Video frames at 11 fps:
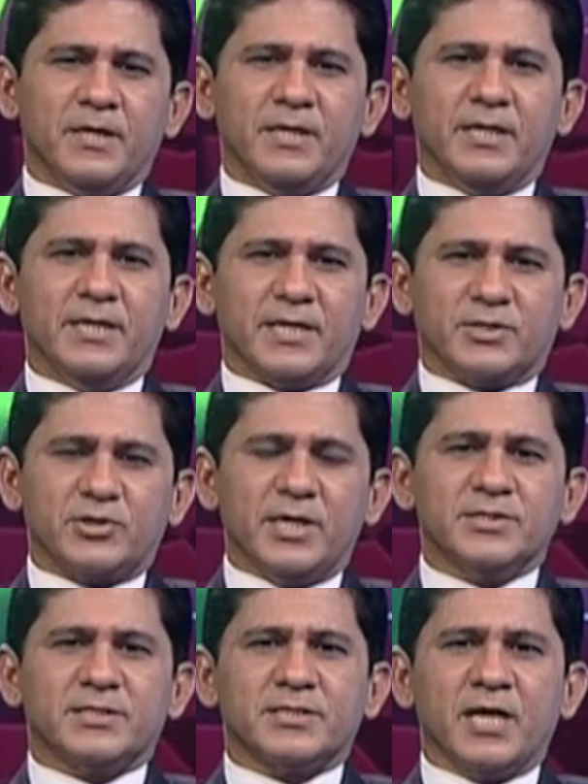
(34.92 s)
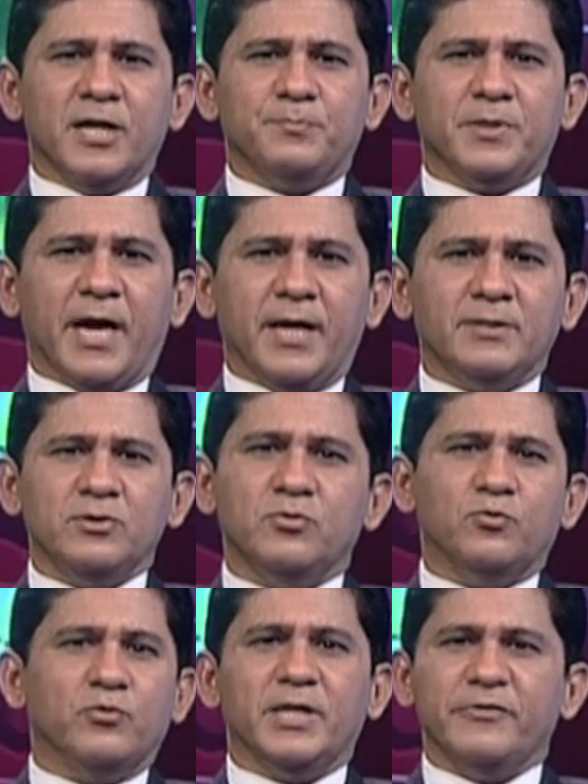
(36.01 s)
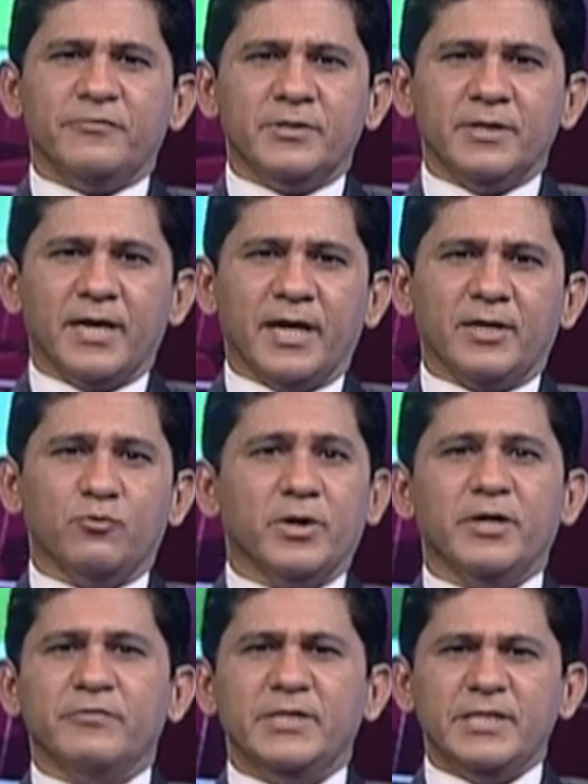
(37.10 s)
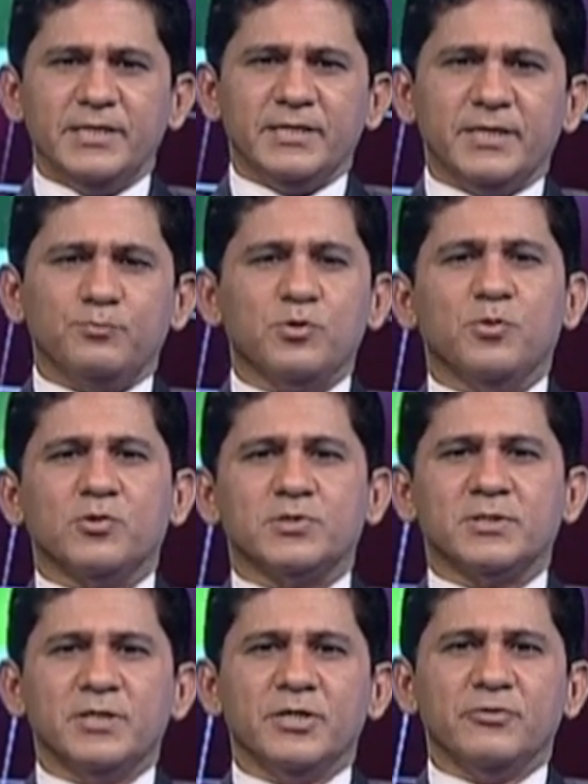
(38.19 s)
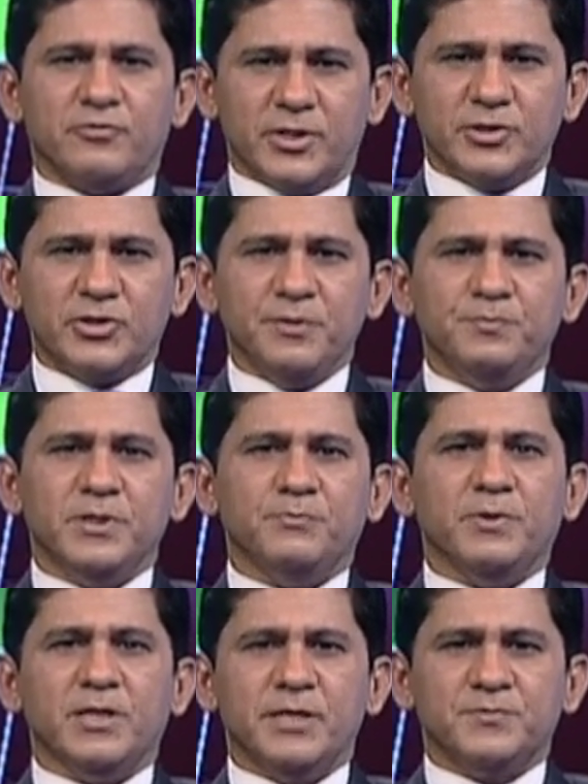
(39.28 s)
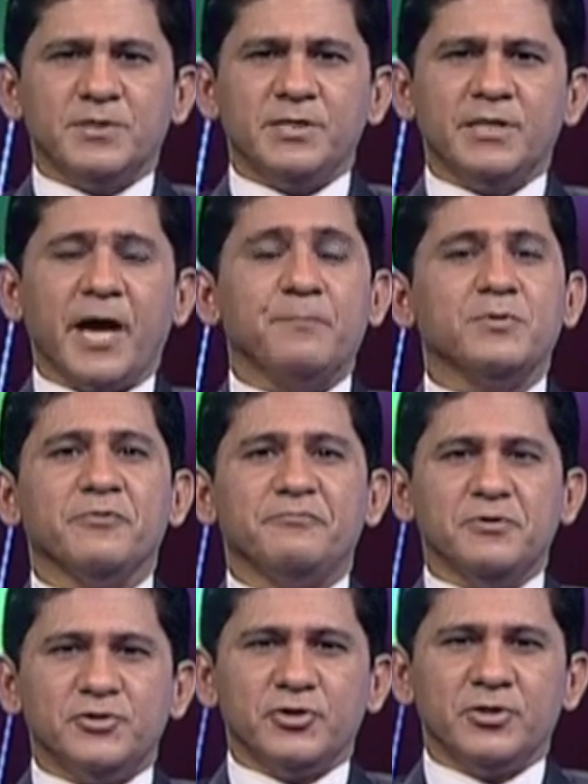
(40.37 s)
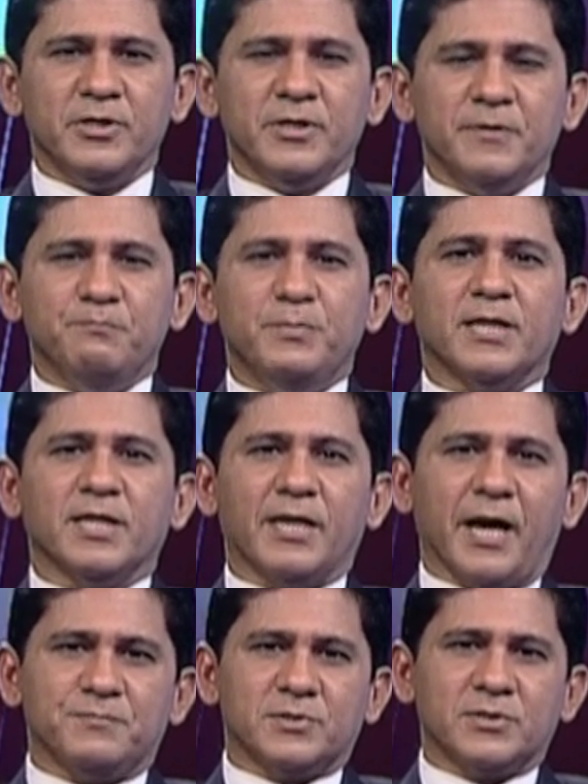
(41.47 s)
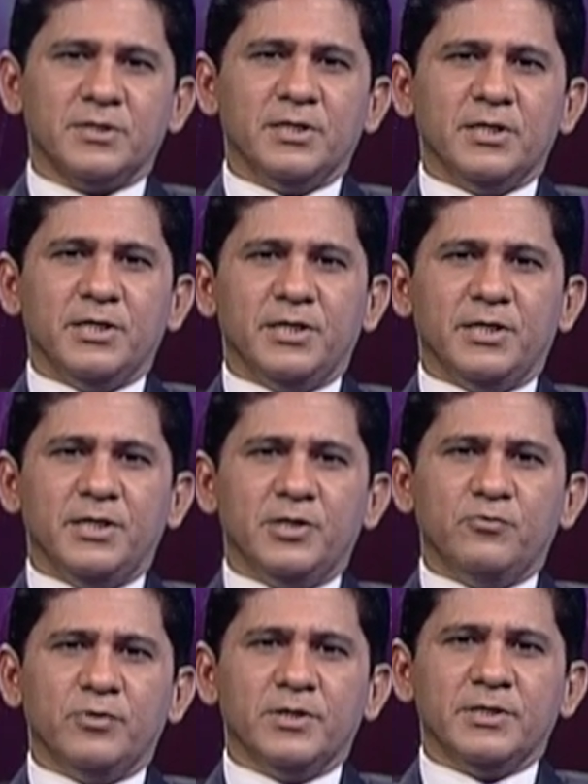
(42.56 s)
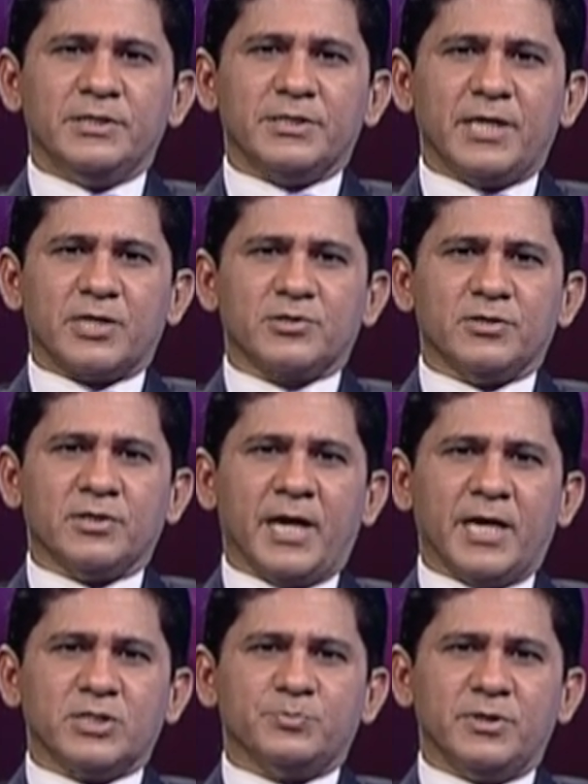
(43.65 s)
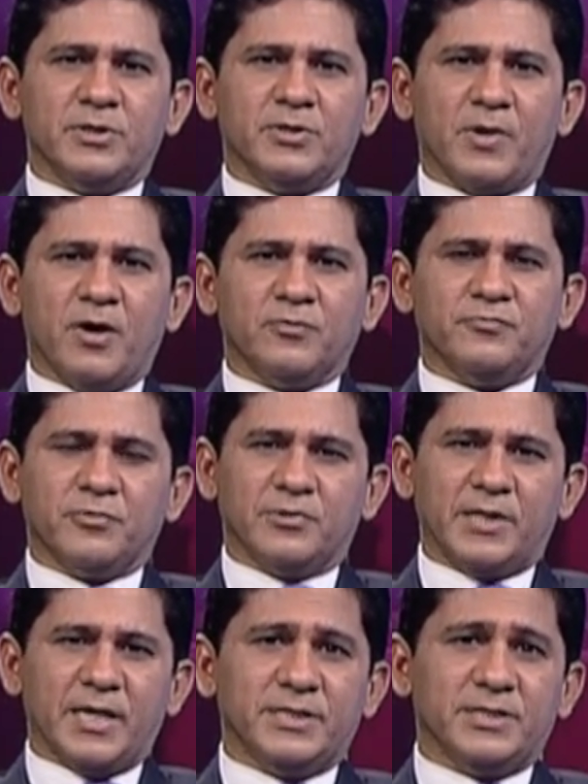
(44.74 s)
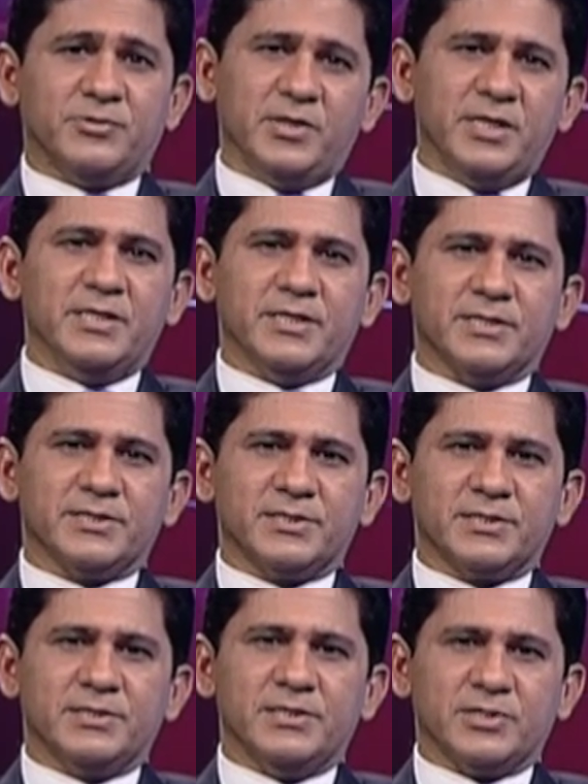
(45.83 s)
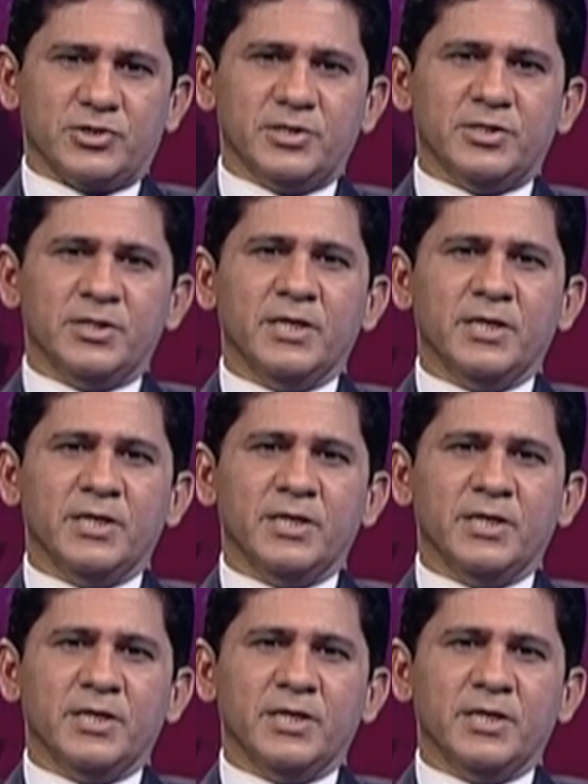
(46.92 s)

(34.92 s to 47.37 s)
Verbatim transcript: It extends a helping hand whenever and wherever needed and promotes friendship. It believes in a happier future, better lives. Inner Wheel International has been around for 93 years. This year,